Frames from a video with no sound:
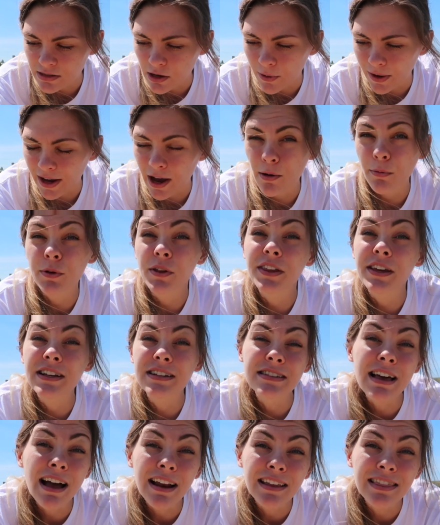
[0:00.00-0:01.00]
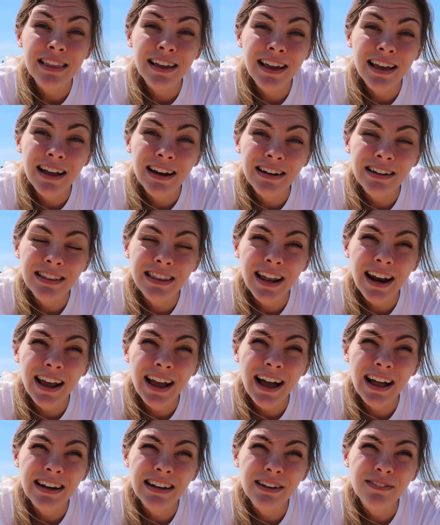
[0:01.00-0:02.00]
so I got really excited that I
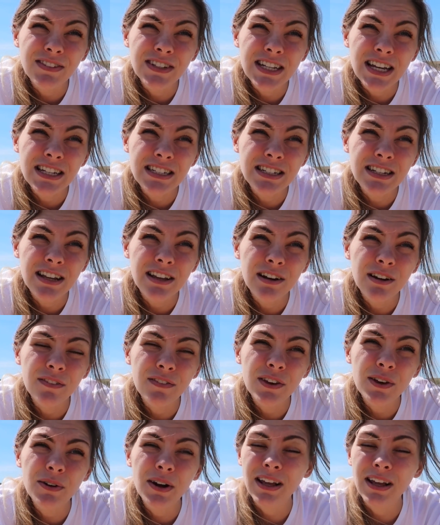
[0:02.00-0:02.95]
got an invitation to interview,